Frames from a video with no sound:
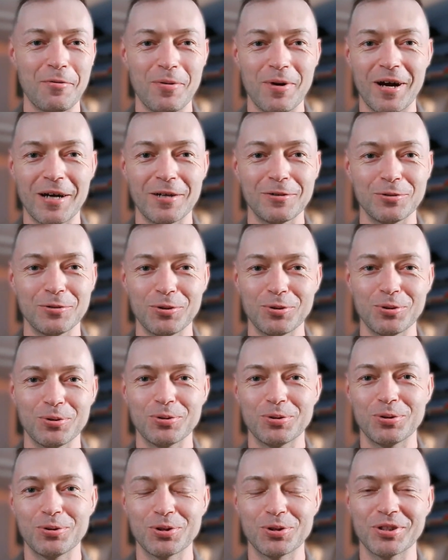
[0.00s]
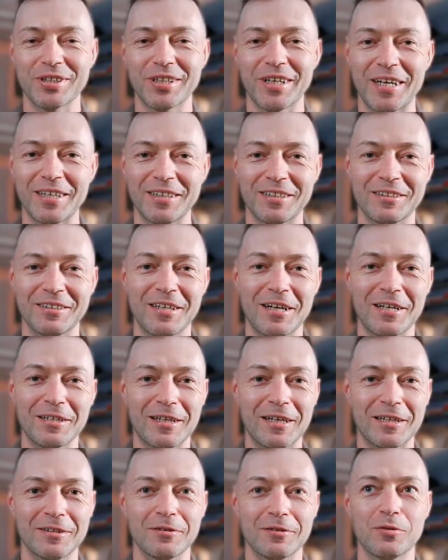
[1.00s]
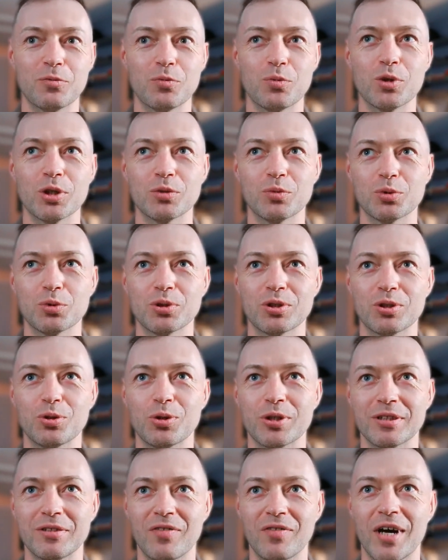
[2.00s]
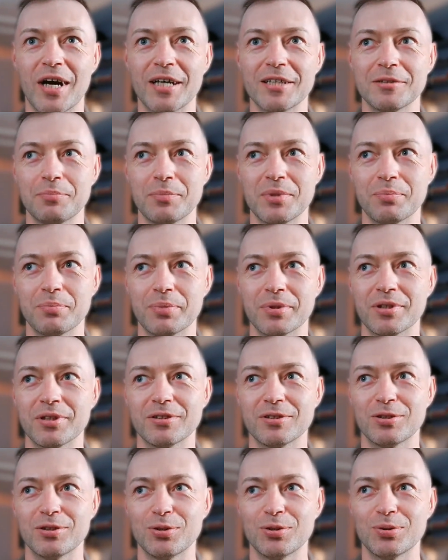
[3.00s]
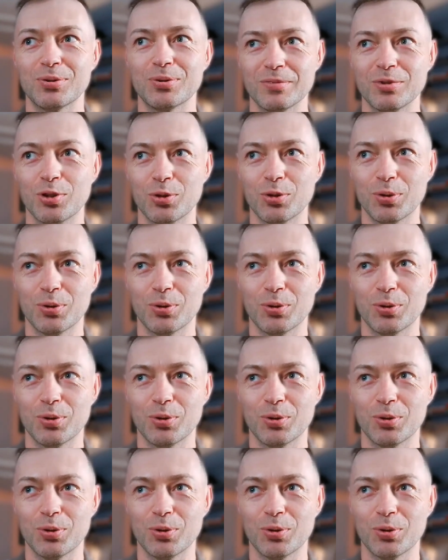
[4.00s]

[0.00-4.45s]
how do you usually handle that? And what would you advise people to do?